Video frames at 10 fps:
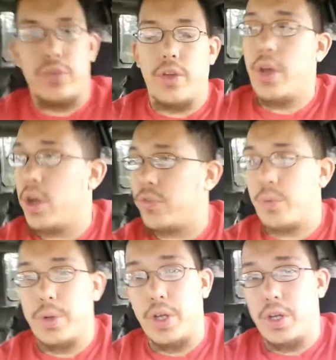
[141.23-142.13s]
uh, for
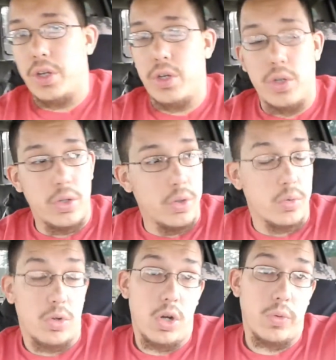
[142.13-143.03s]
me,
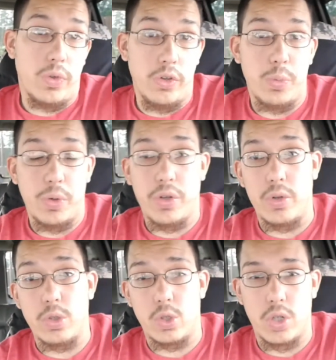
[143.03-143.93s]
well, for this
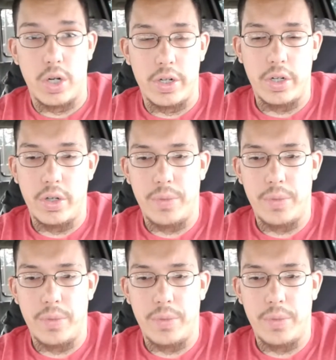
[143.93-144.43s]
particular truck.